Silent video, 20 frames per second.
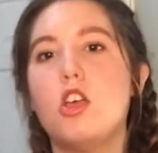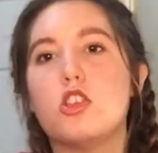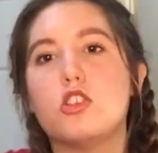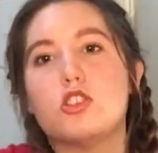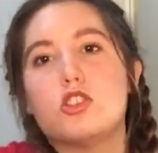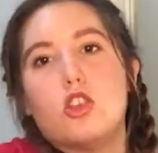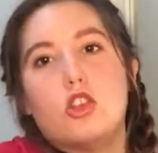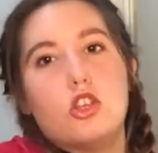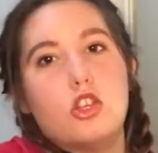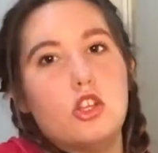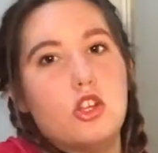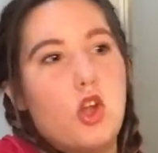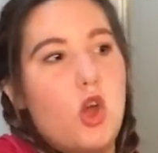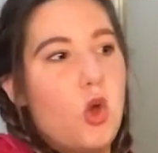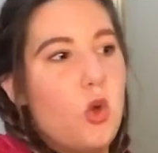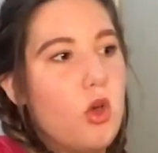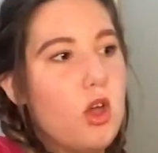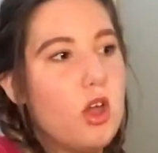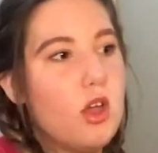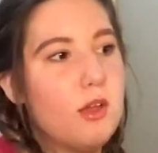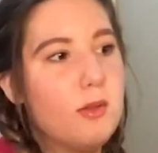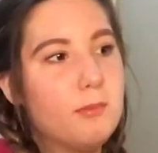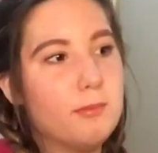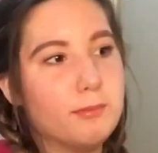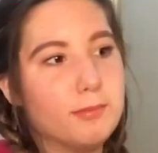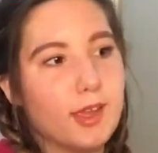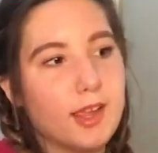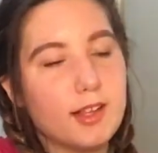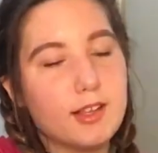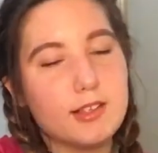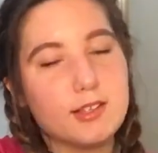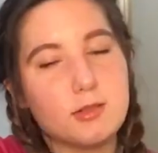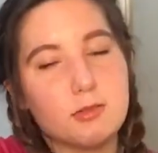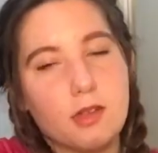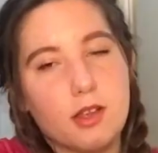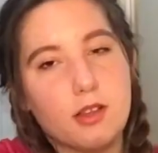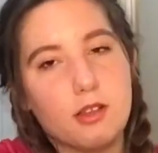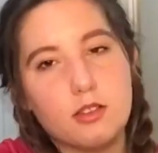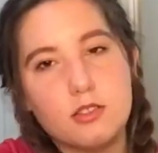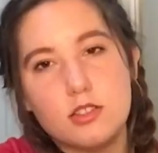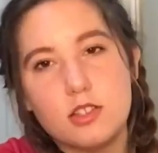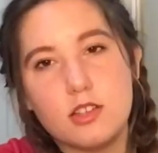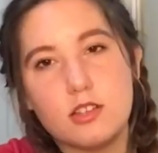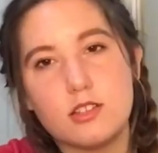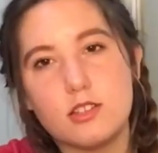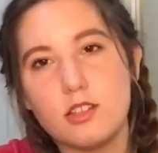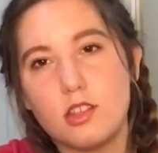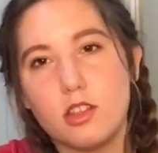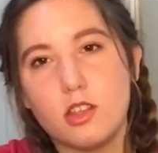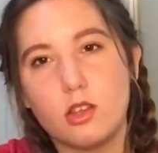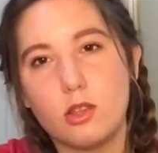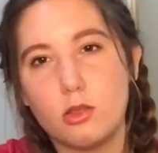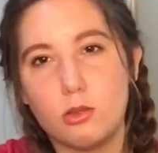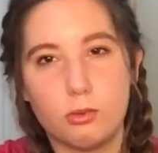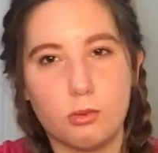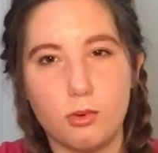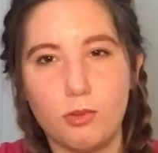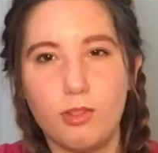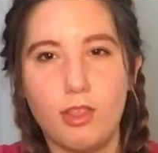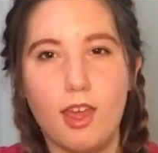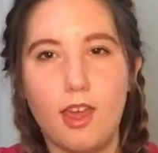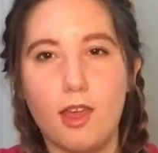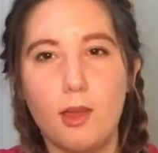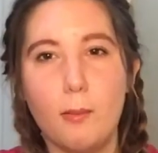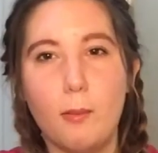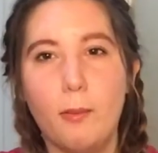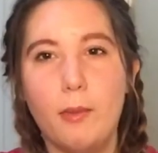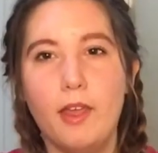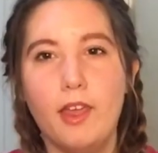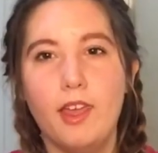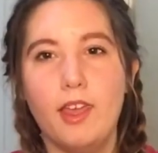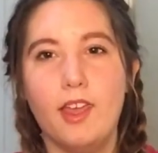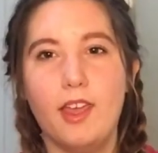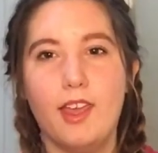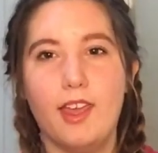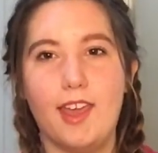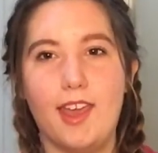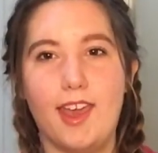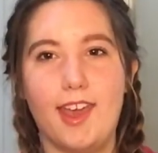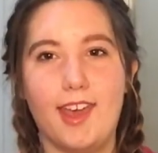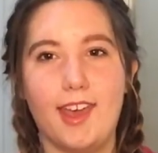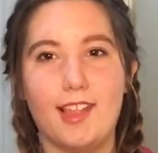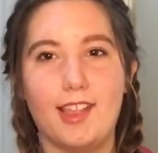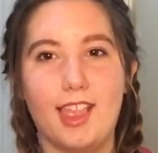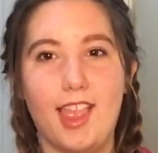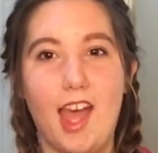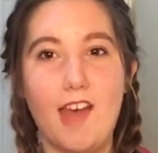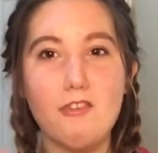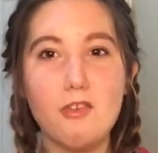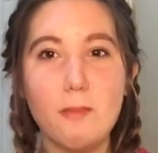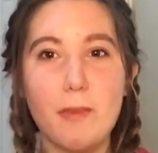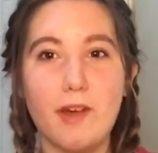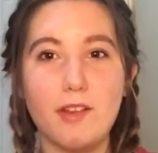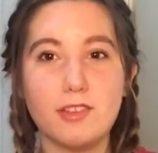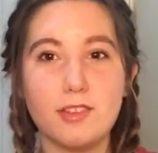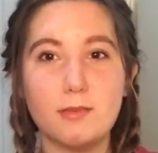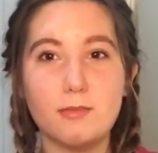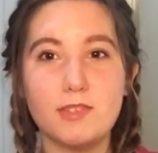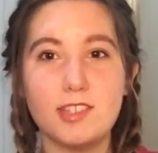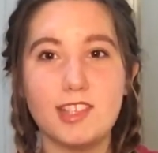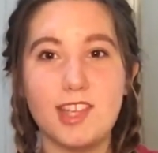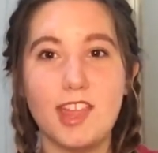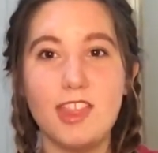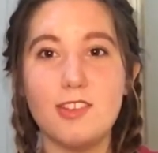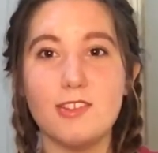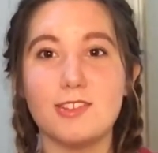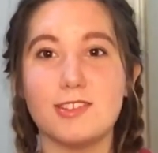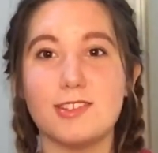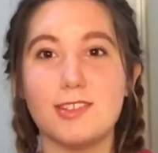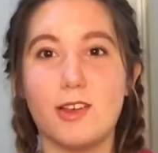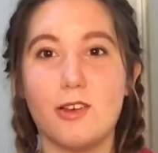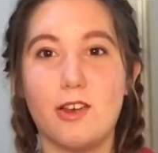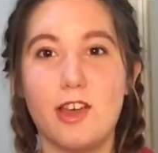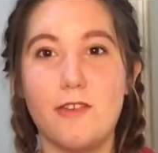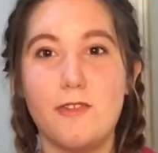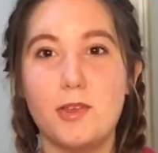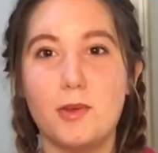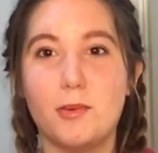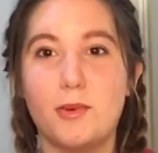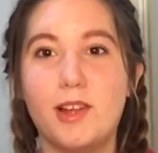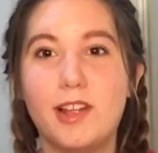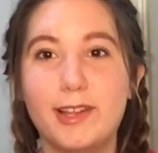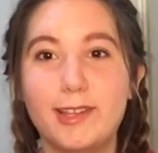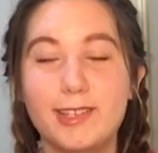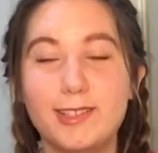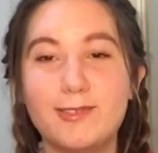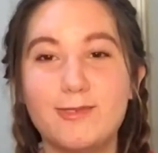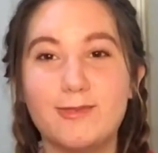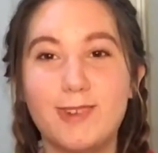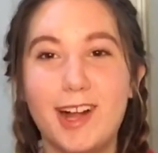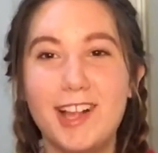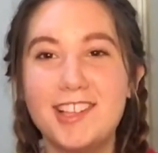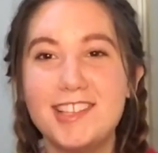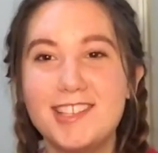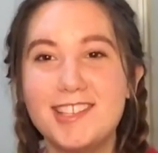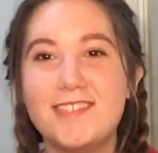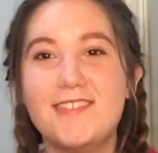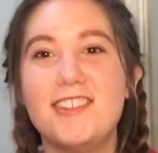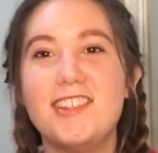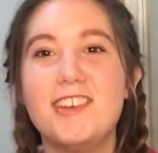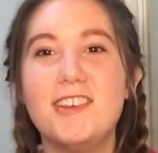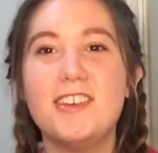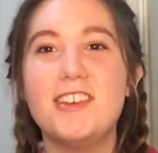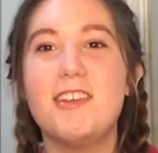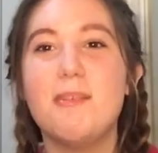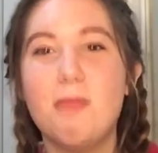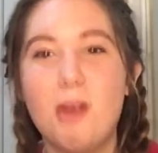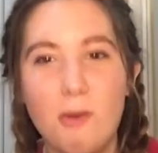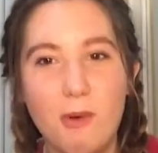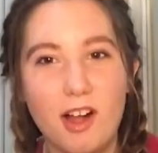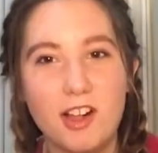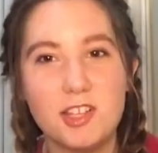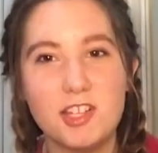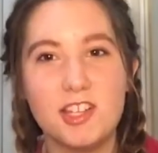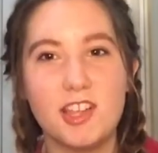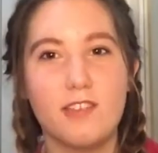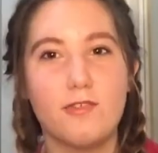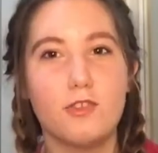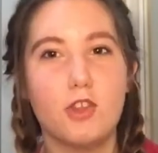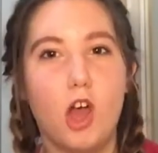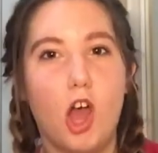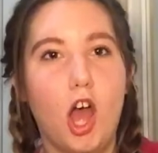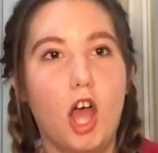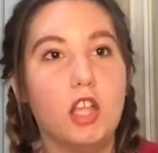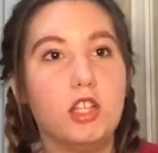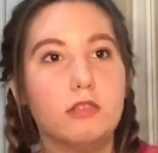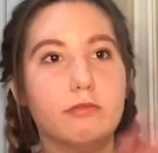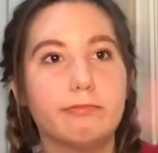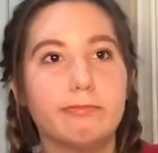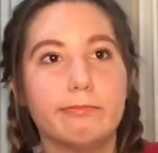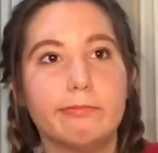So, you know, might as well just look through them and laugh about them together. So if you want to watch this video, keep on watching. If not,